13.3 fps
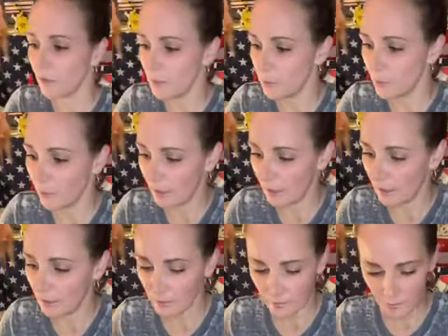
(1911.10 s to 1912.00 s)
really
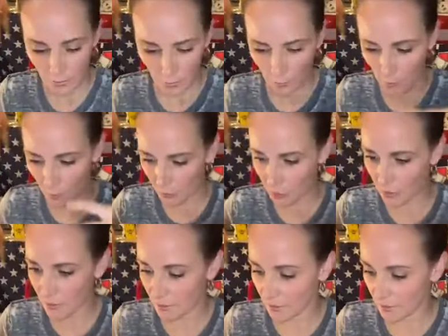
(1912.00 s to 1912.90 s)
pretty. So we're
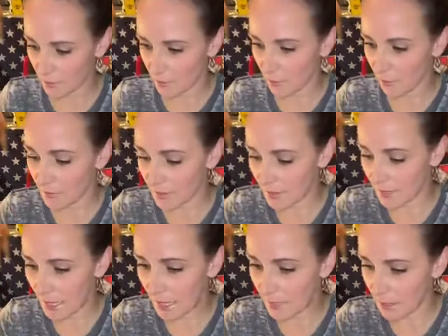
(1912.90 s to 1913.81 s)
just gonna start
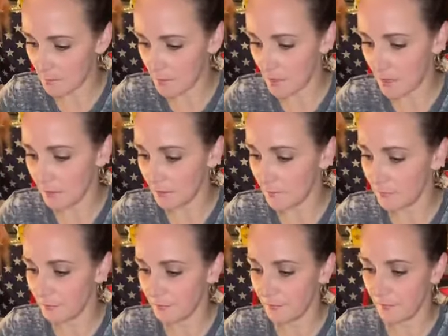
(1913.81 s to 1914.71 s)
stacking them in.
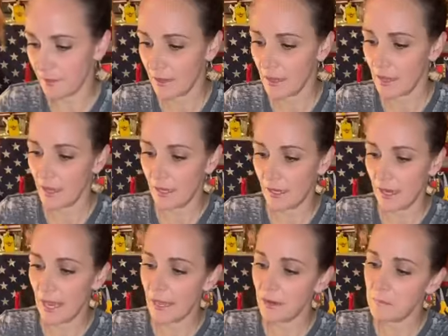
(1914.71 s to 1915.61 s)
And I
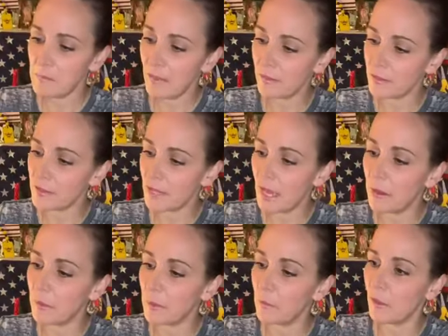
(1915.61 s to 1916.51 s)
had a method to
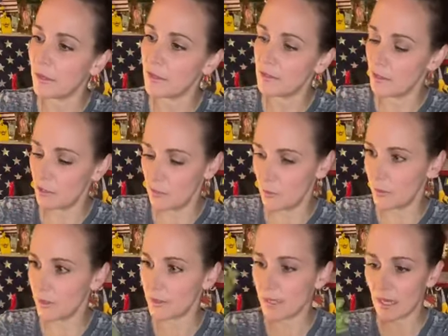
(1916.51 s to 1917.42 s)
how I wanted to do
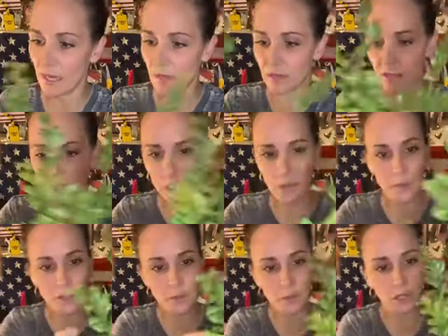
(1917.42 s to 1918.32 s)
this, and I'll tell
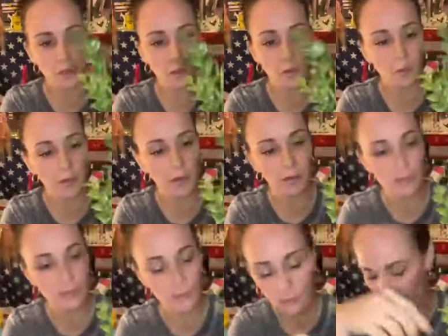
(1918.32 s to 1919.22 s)
you as we go where
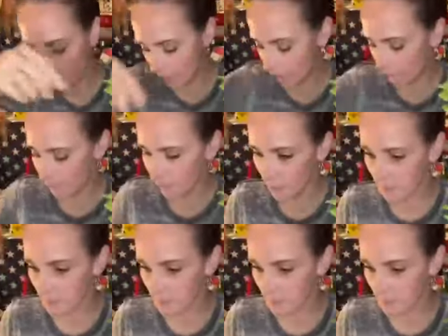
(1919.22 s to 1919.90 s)
these all came